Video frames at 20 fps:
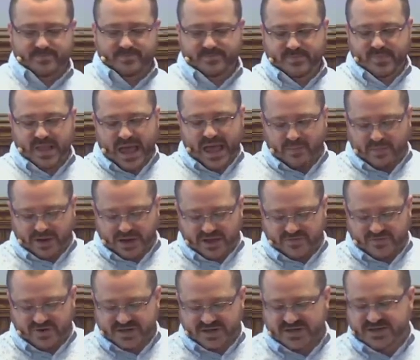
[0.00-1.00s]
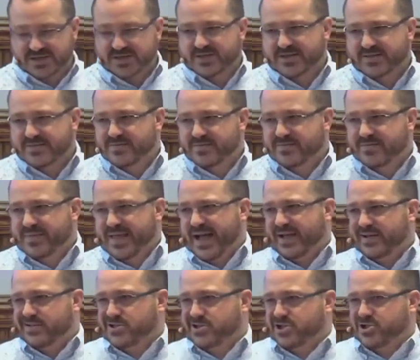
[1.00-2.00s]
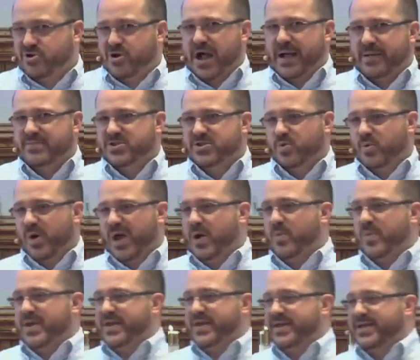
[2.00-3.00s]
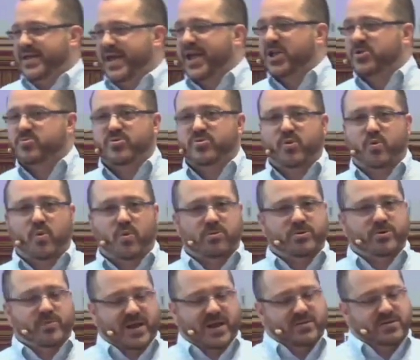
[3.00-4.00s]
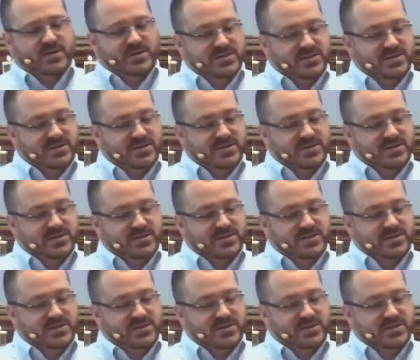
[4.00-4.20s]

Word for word: How many of us that describes the way we engage with the world around us?